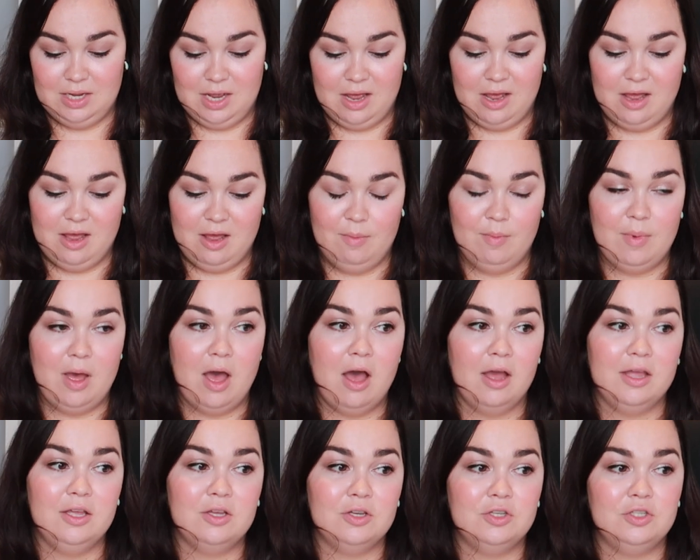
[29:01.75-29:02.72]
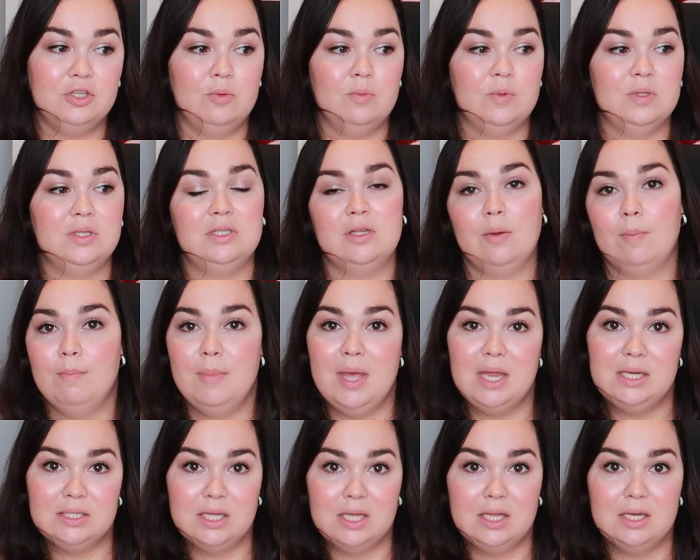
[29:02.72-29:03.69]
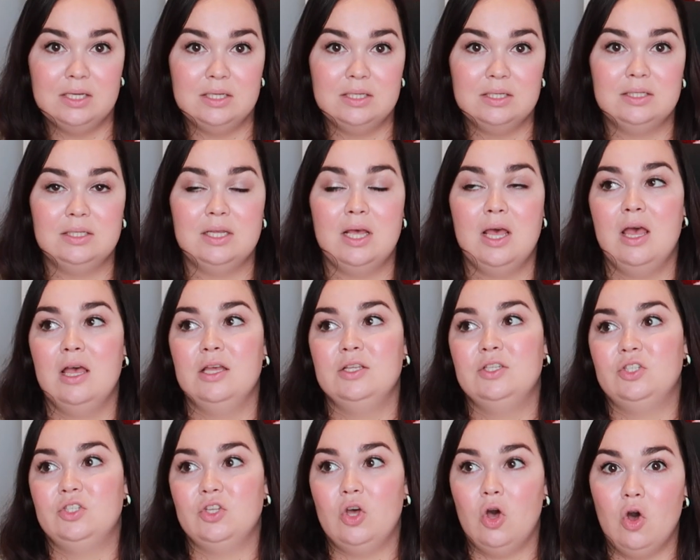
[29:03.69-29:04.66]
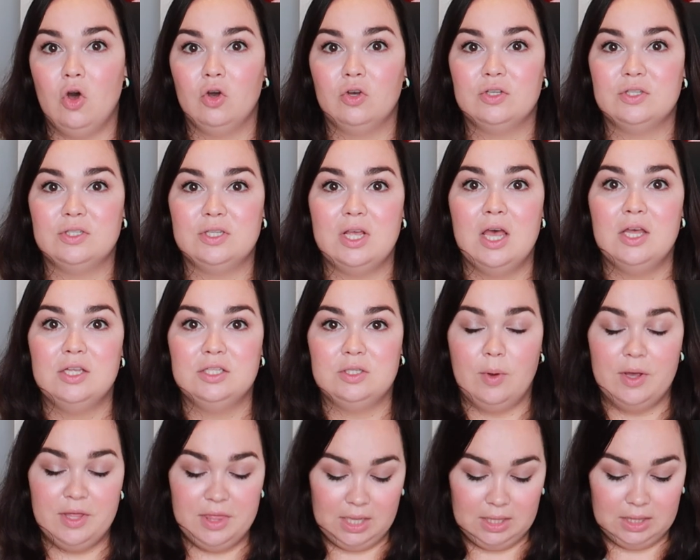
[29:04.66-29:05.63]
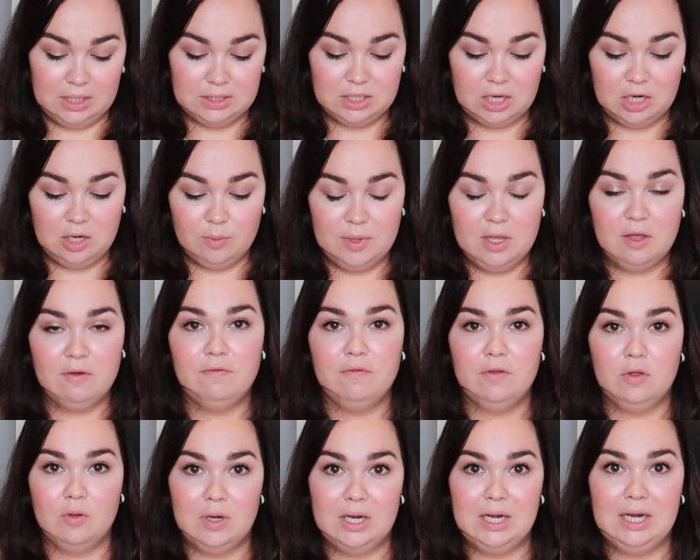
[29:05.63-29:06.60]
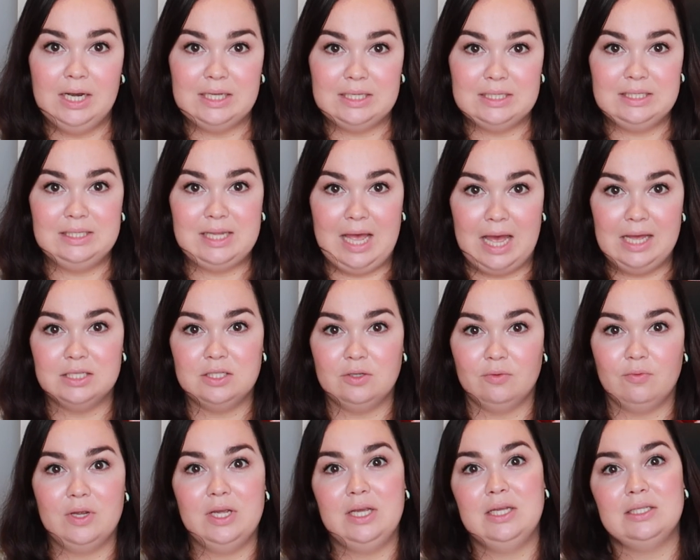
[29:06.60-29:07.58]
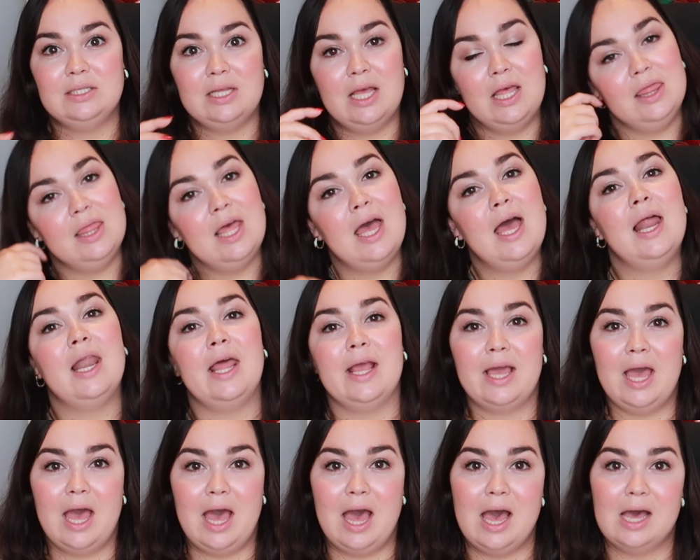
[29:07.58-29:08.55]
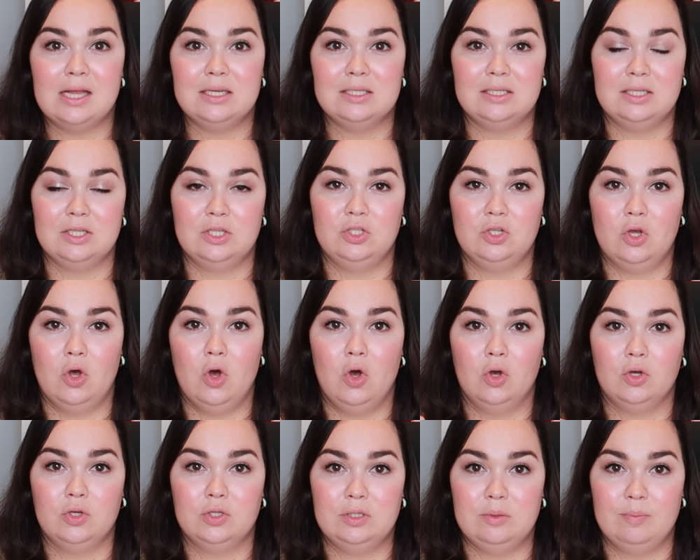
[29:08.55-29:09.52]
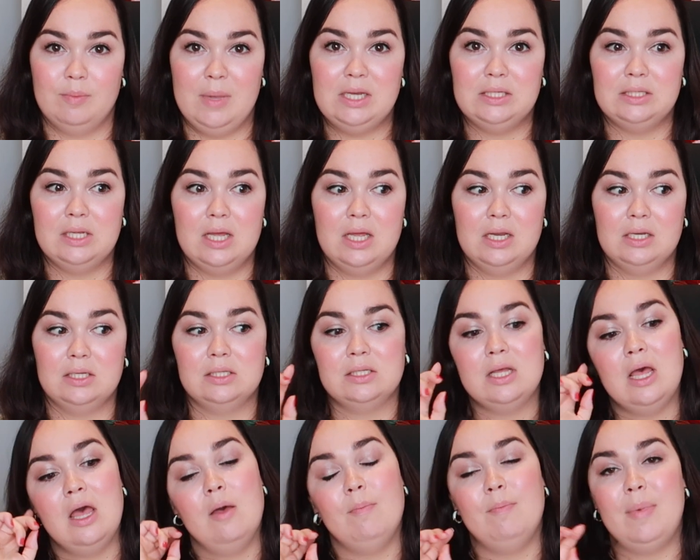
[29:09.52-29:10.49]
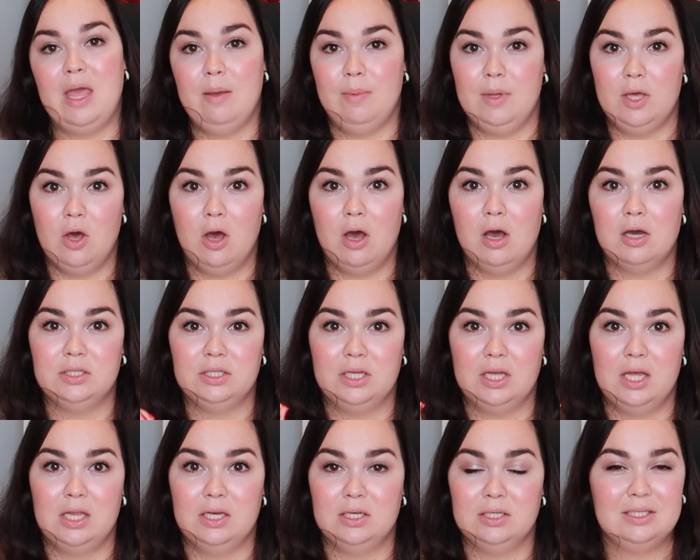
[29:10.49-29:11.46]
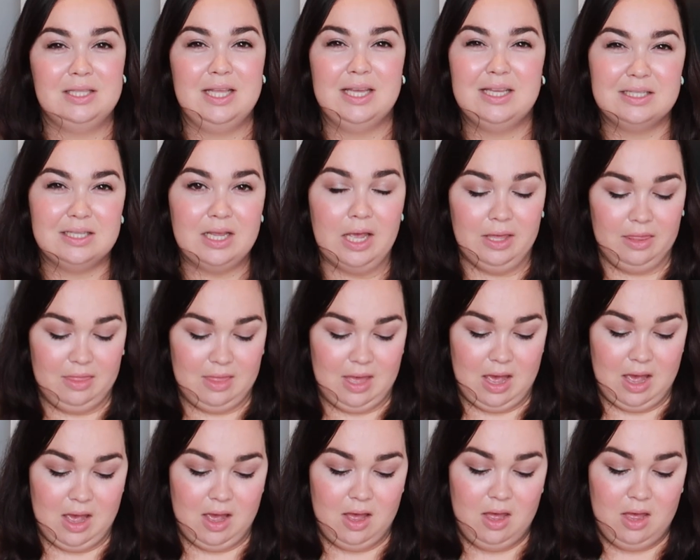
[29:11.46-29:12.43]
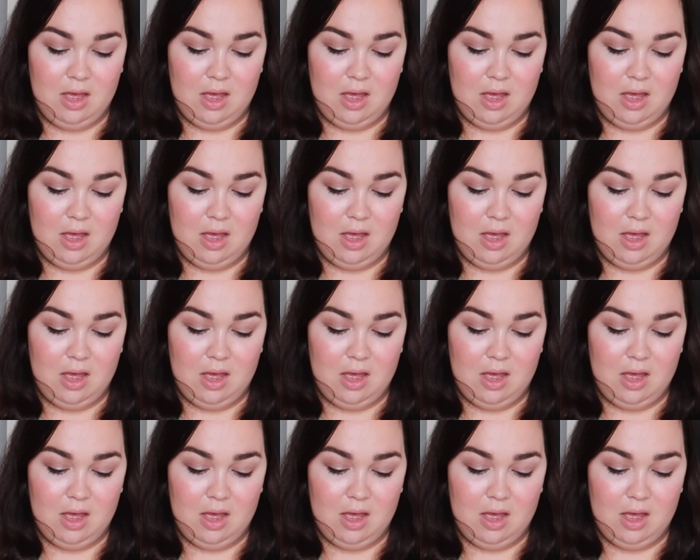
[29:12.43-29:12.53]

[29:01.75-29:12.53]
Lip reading: I could do with some mittens, socks. So I think there's going to be a few little accessories in there, like hats, socks, mittens, baby cardigans, things like that.